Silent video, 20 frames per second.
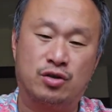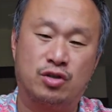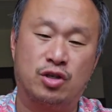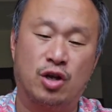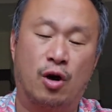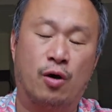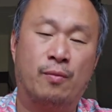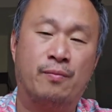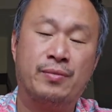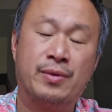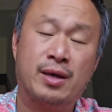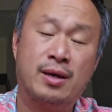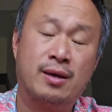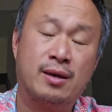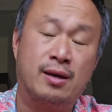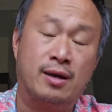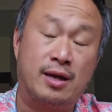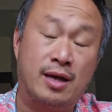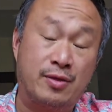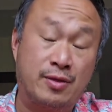So
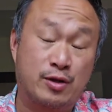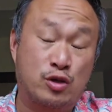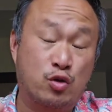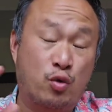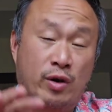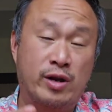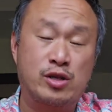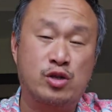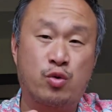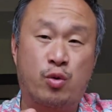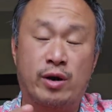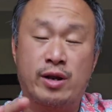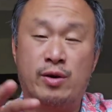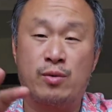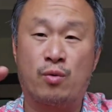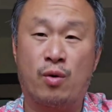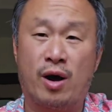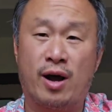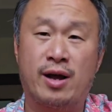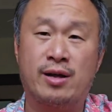in the
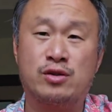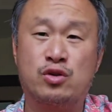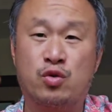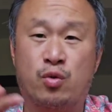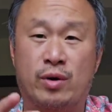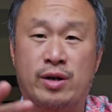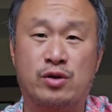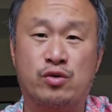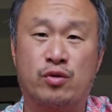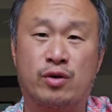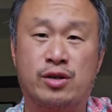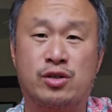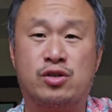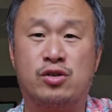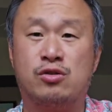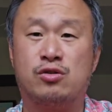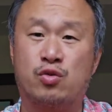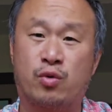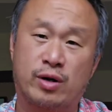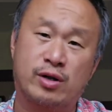2021,
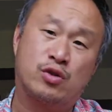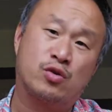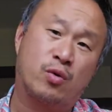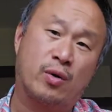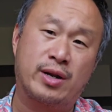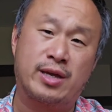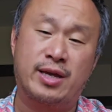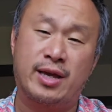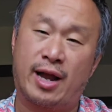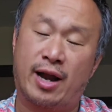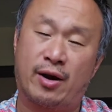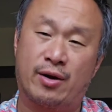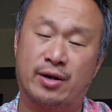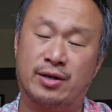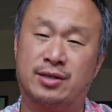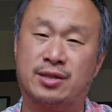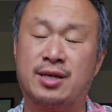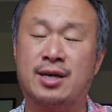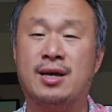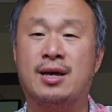2022, 2020
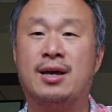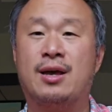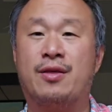eras,